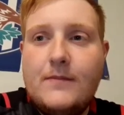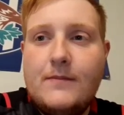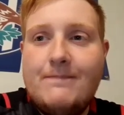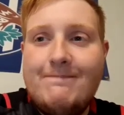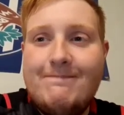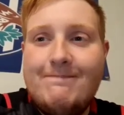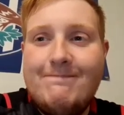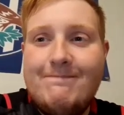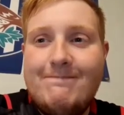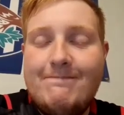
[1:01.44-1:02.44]

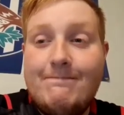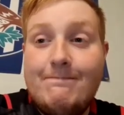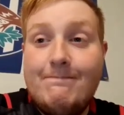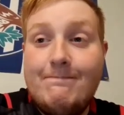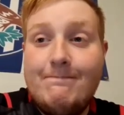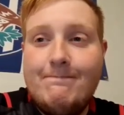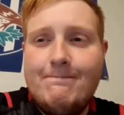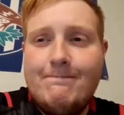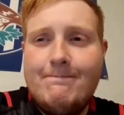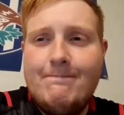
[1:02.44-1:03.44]

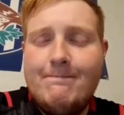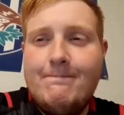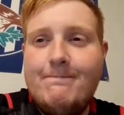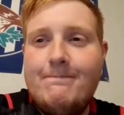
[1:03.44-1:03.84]
[no speech]